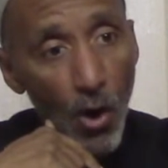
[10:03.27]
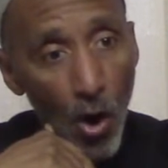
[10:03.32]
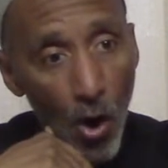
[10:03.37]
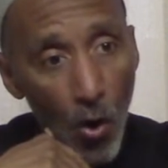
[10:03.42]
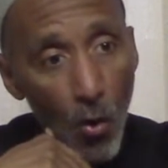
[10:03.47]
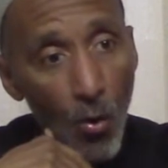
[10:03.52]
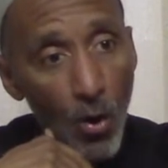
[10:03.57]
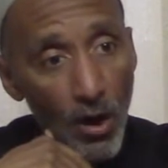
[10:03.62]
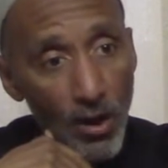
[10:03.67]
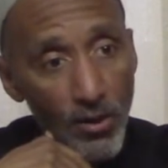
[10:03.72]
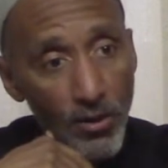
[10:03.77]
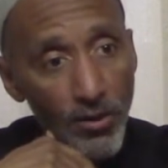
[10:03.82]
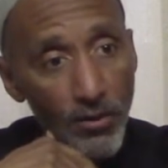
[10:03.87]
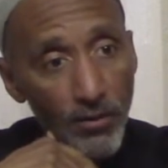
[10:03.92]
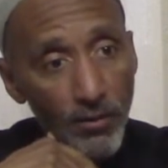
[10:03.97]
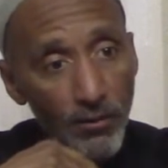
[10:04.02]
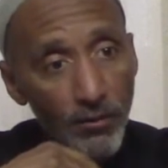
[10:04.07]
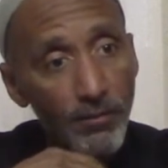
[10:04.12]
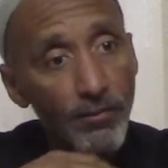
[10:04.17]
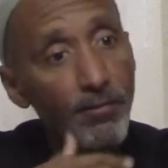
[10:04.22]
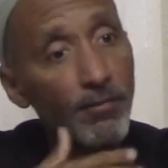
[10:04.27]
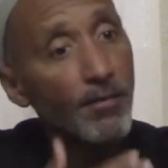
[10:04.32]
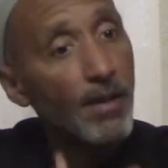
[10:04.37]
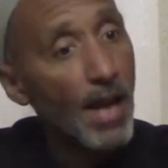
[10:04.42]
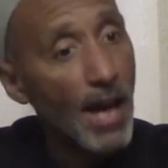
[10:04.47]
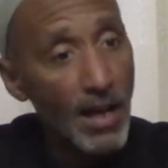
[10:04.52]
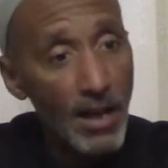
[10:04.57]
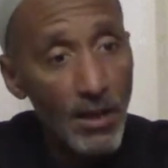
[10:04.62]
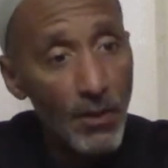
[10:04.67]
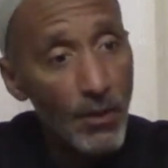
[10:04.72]
owe us
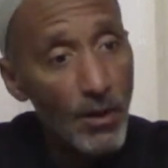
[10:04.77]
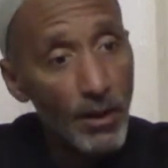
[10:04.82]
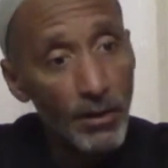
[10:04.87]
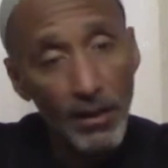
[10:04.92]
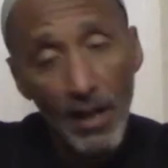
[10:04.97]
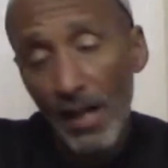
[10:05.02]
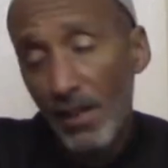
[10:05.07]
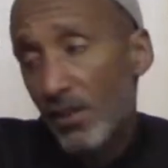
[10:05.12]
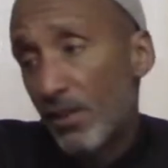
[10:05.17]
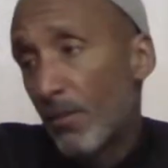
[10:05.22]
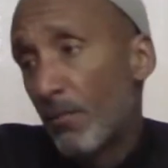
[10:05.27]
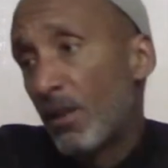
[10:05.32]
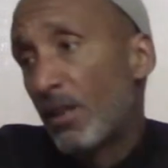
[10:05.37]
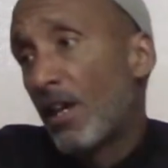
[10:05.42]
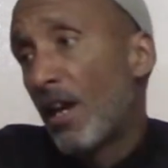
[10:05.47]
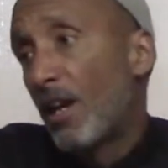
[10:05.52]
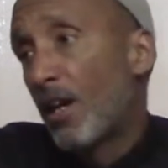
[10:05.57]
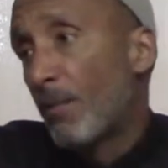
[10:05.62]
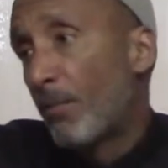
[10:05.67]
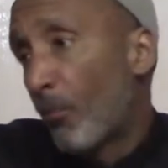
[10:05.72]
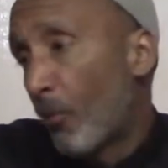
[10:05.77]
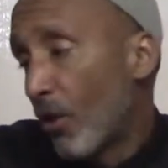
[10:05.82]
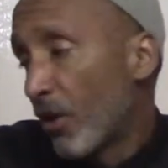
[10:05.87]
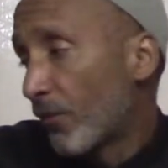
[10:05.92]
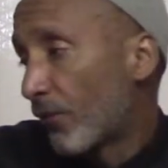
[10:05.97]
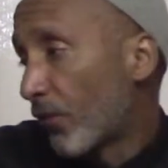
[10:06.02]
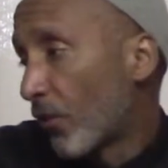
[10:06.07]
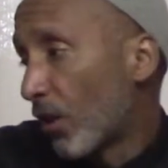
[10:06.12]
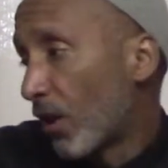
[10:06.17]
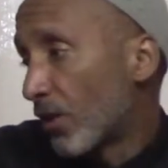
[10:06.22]
anything. That's the beginning point
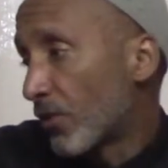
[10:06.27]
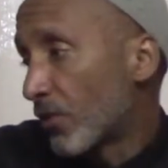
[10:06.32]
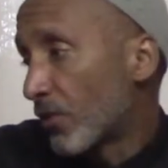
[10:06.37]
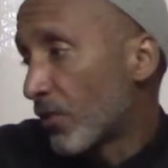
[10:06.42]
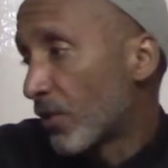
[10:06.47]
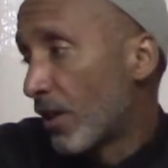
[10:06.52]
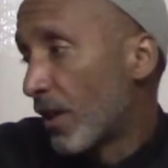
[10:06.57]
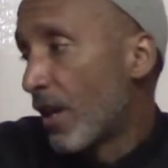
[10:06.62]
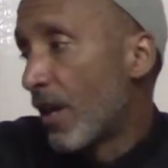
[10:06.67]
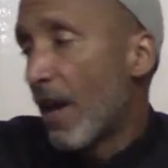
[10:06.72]
for us.